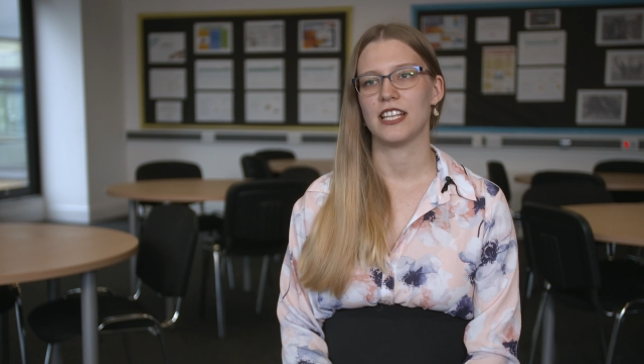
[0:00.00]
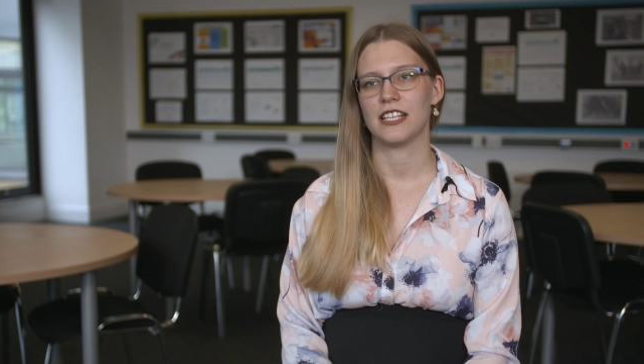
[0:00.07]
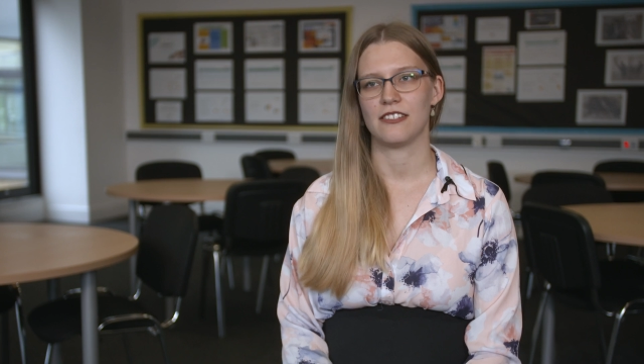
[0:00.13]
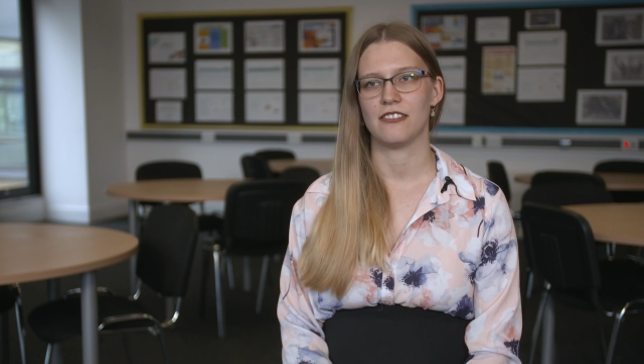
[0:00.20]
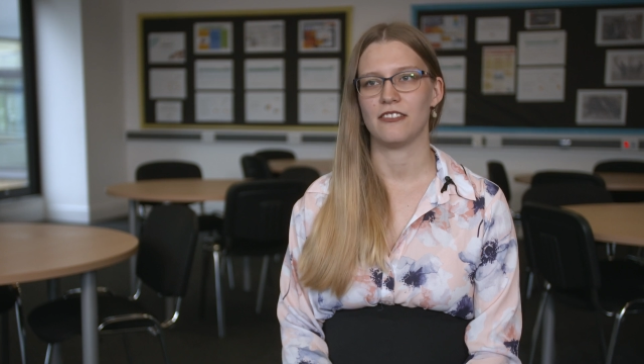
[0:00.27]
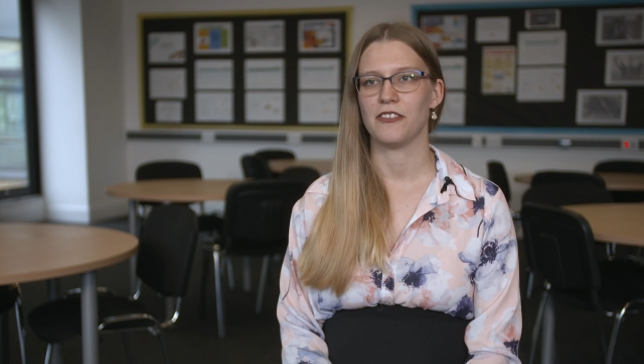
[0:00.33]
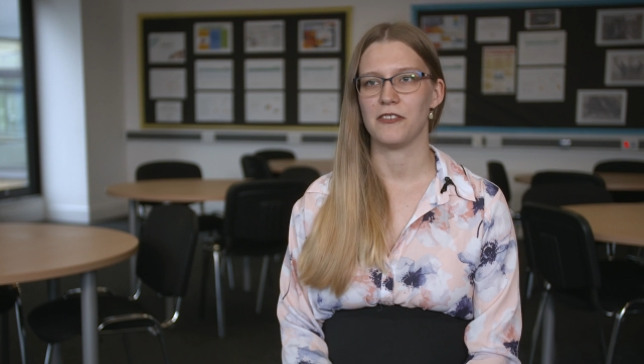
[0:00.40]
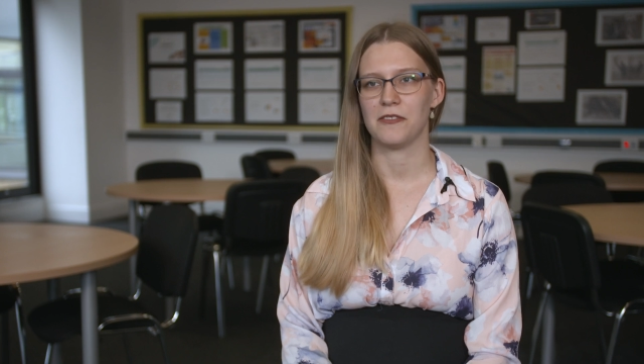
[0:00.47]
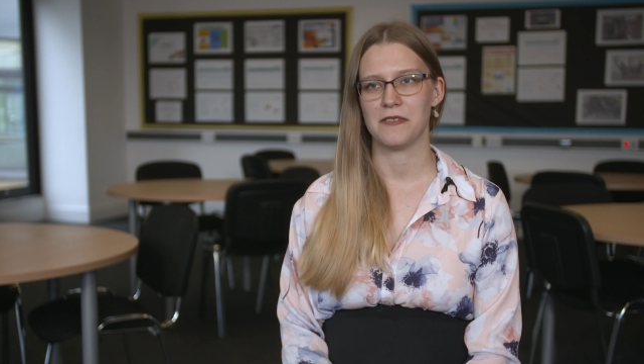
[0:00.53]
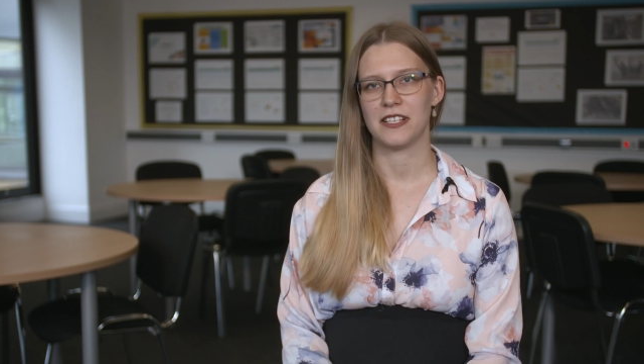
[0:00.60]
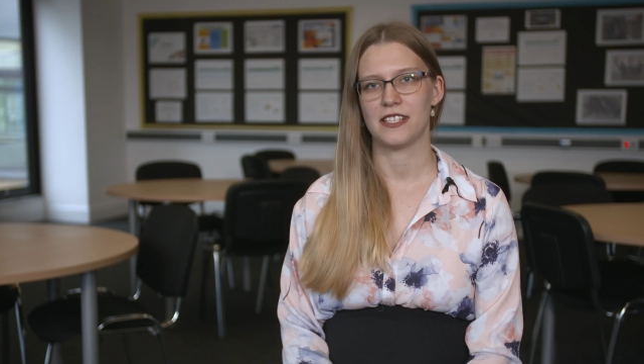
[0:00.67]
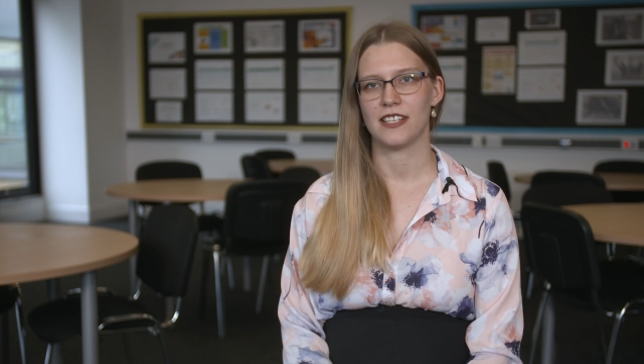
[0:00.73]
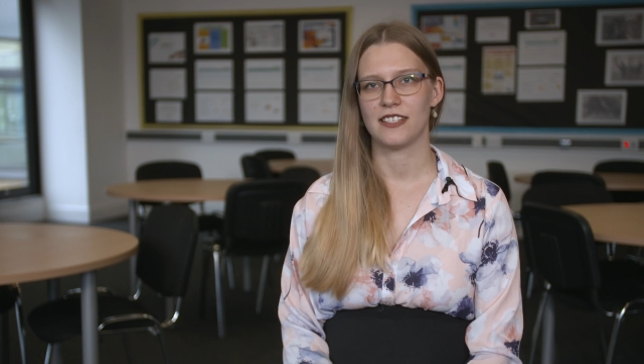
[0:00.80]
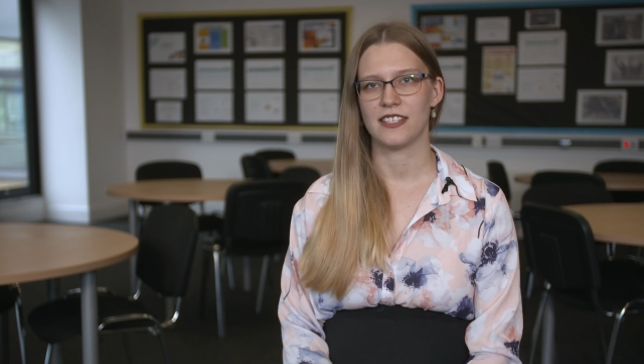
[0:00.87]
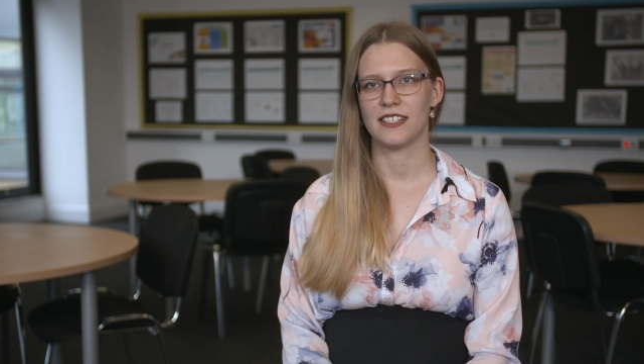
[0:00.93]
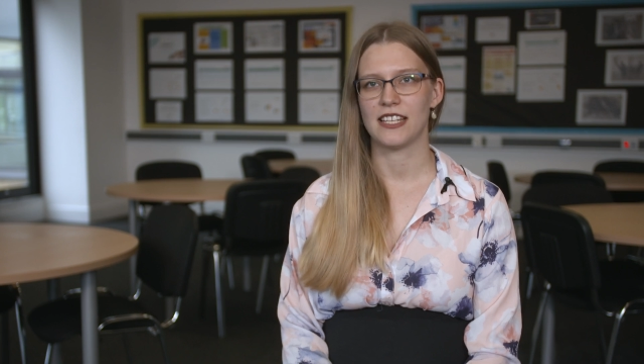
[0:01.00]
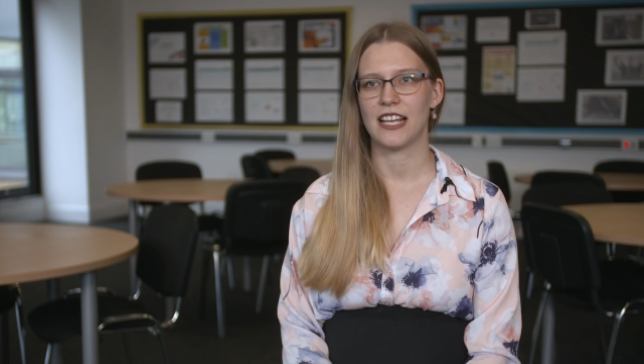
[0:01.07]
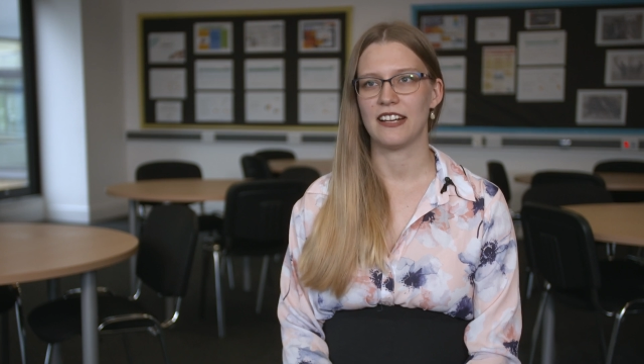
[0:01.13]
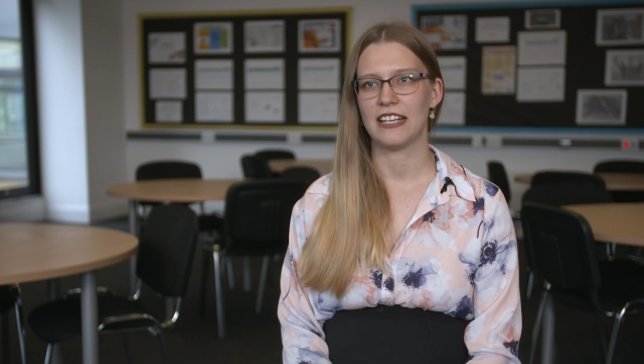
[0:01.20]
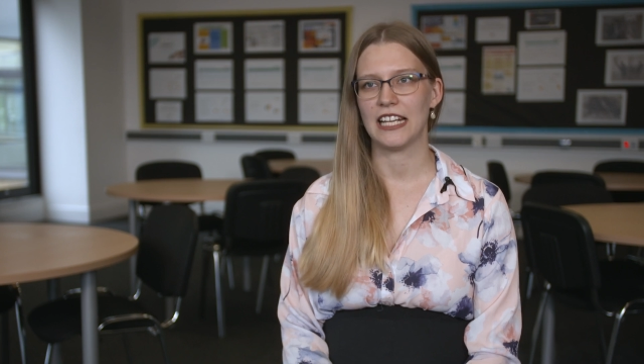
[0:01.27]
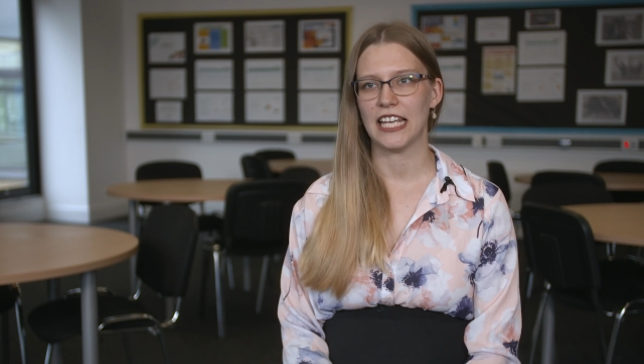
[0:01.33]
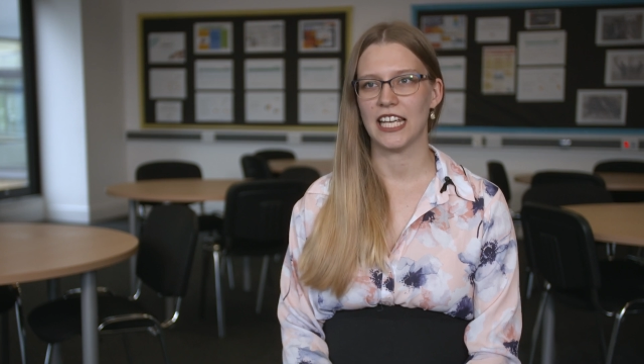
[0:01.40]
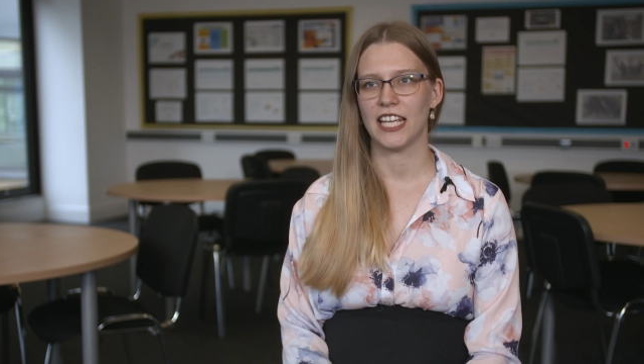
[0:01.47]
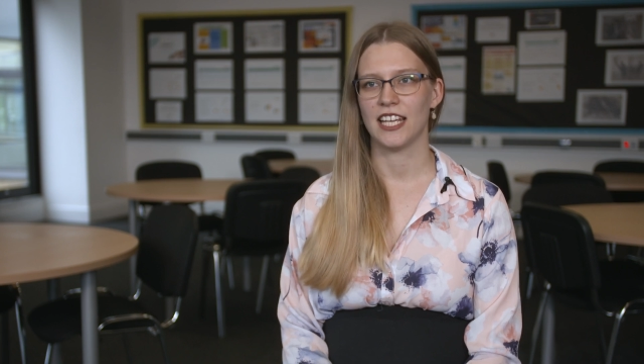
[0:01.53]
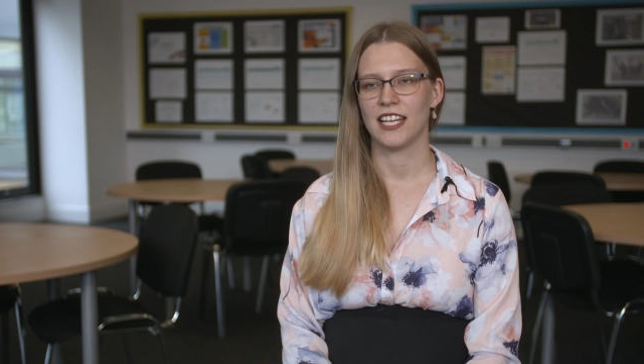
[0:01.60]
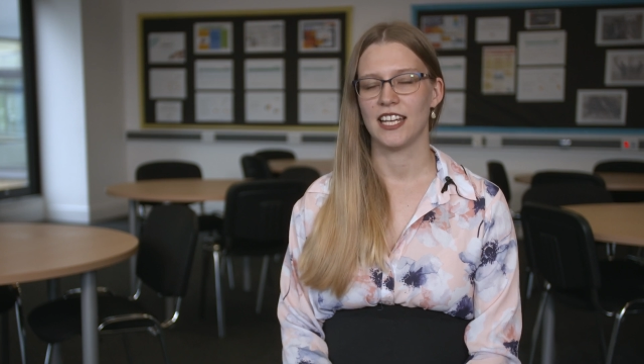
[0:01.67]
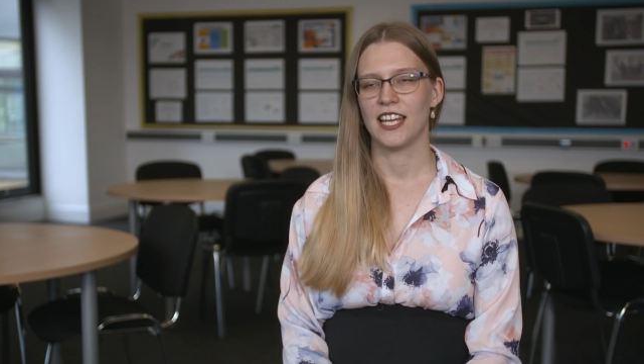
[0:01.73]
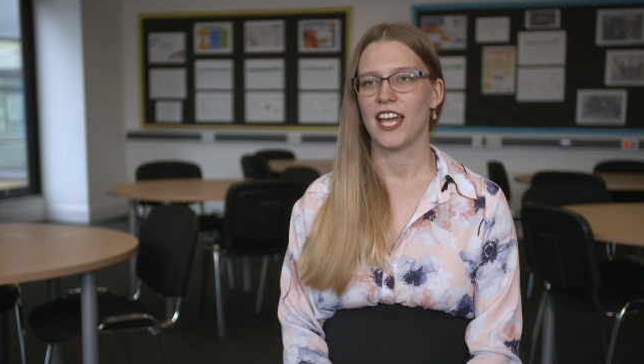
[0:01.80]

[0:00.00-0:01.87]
is not always necessarily